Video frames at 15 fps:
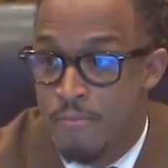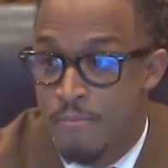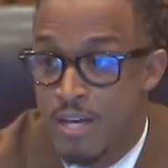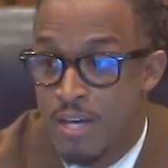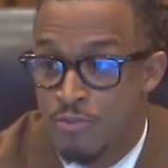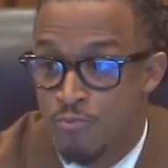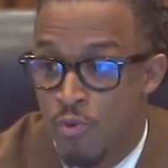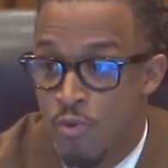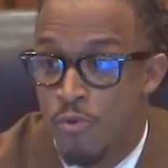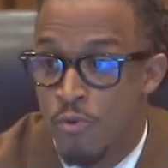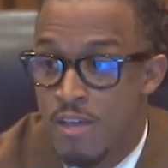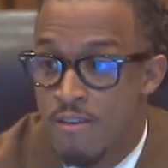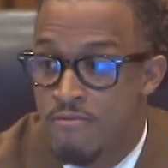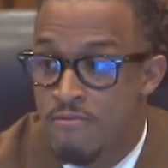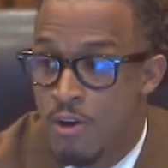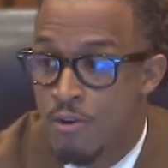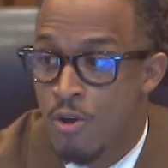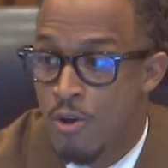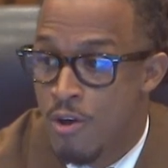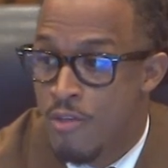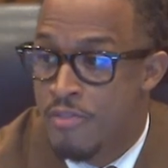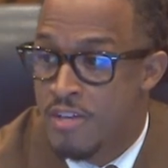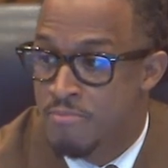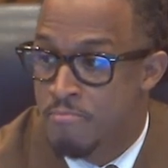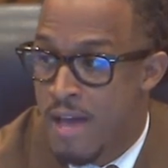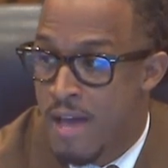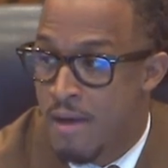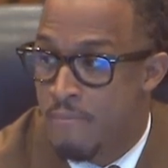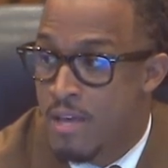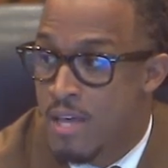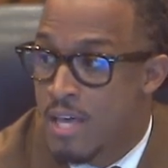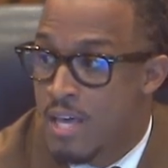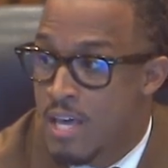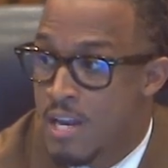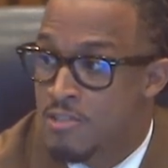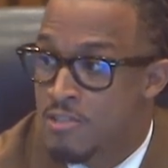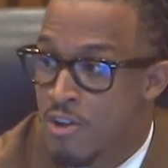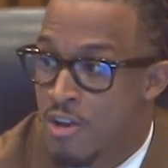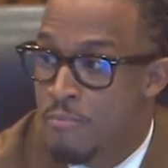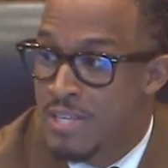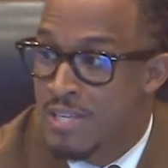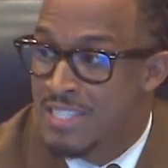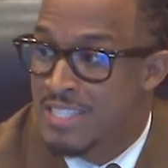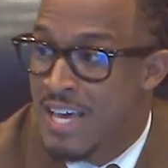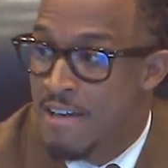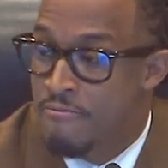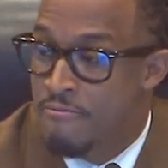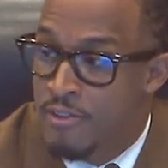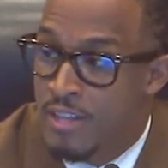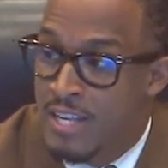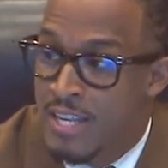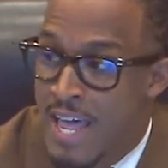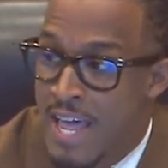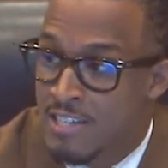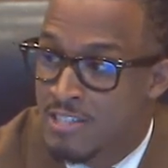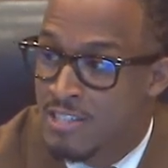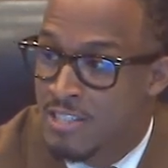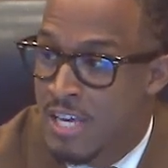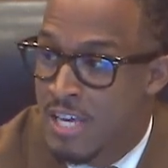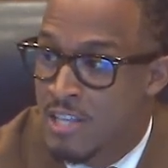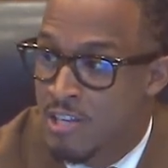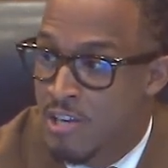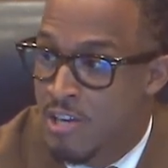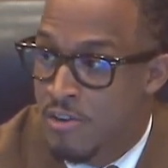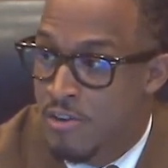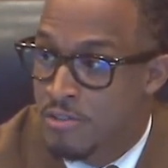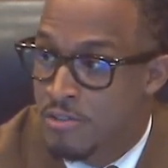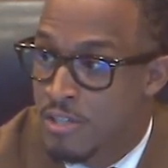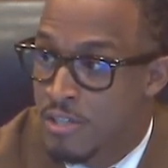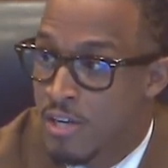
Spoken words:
because when we vote on this map, it is going to be set for the next 10 years.